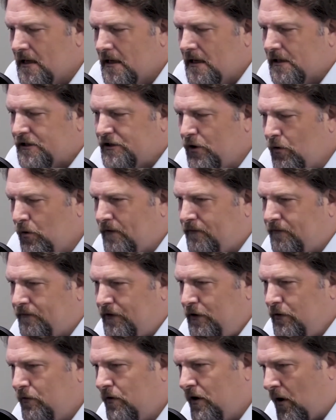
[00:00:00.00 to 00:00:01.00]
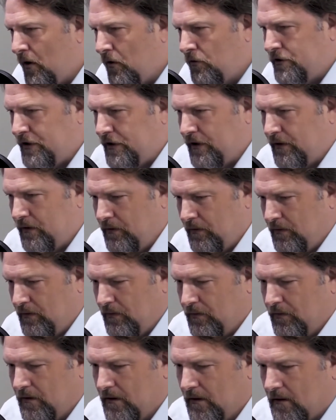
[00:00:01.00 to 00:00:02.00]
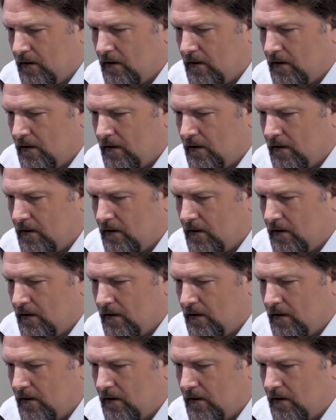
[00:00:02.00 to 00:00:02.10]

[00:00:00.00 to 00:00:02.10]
So if you go to